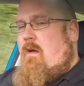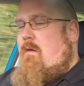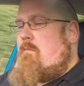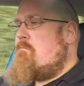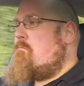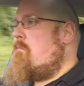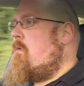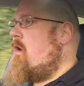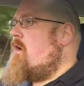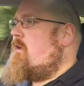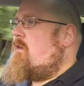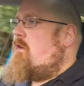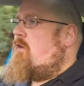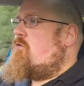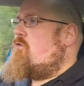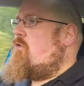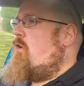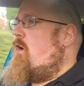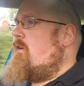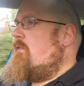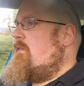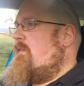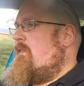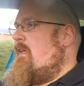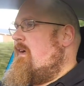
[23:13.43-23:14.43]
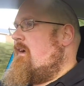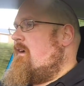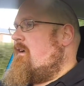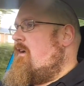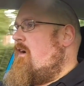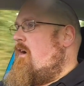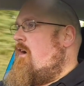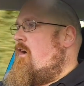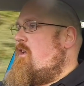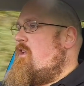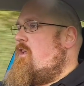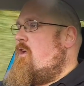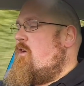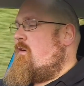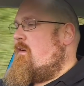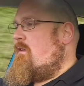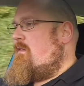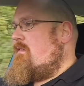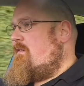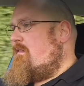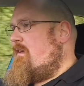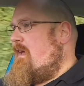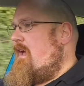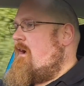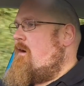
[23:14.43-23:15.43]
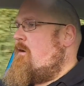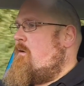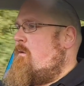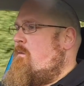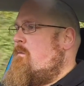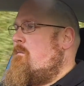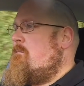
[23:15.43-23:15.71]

minor drive in that car, you can tell